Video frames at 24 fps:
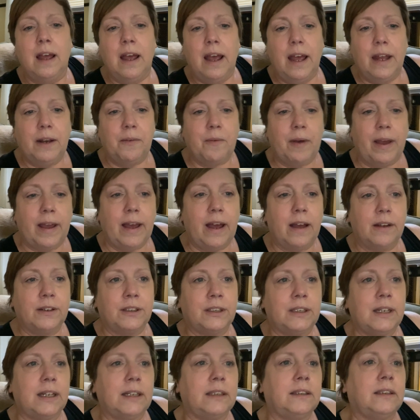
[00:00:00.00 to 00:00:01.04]
Anyway,
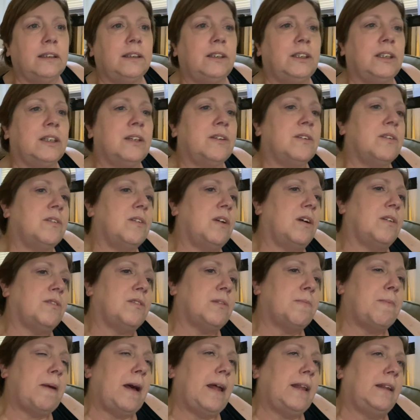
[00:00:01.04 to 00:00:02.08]
Ash texted, she goes, it's not
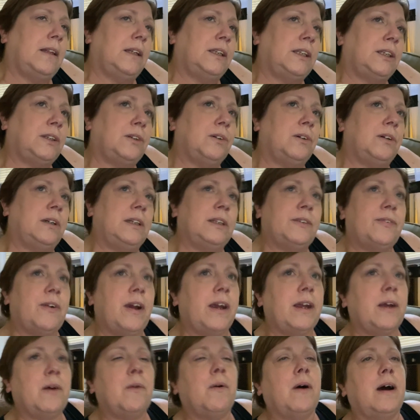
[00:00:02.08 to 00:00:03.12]
so bad. The store is
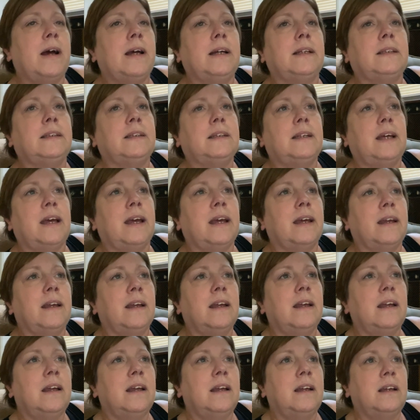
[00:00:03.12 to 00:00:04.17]
very quiet today.
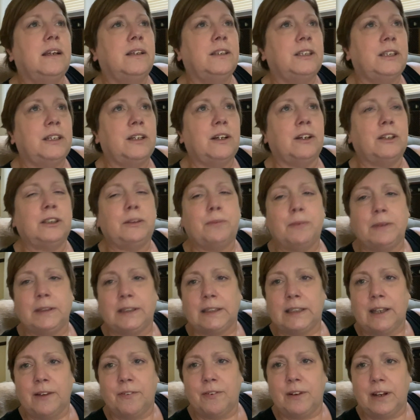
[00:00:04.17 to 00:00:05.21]
She goes, but
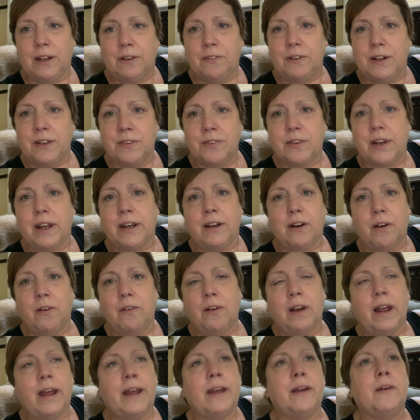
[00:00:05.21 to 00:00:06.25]
it's definitely a reason I
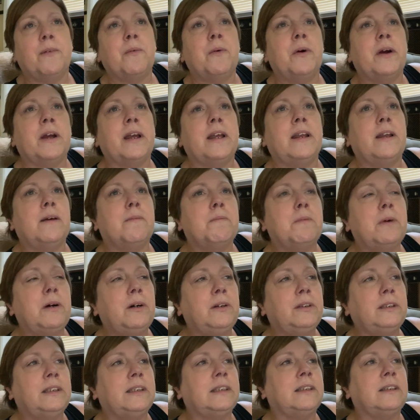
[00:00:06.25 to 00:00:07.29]
don't like working at
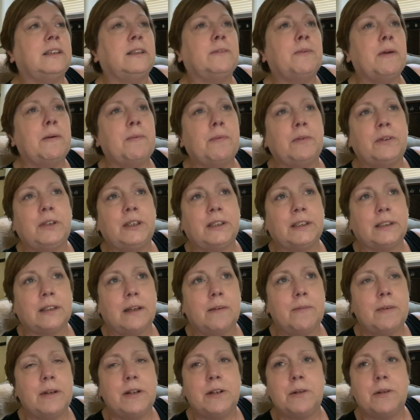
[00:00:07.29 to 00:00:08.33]
malls is because people just
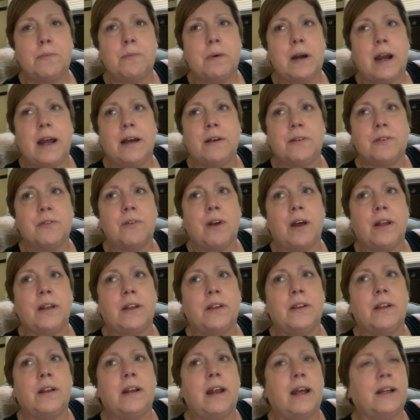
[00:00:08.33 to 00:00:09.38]
come in to browse rather
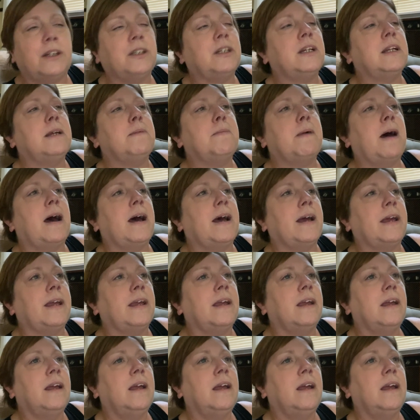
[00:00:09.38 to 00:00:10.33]
than actually buy.